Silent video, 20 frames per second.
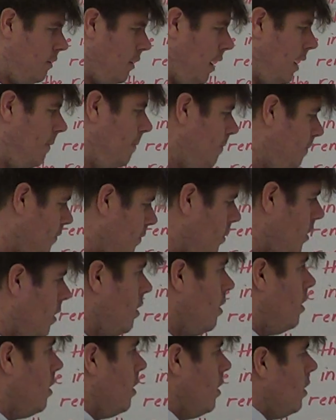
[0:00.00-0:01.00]
right.
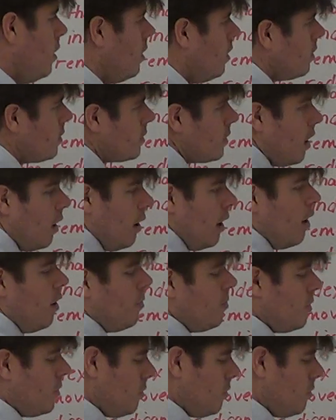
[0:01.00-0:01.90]
So I hope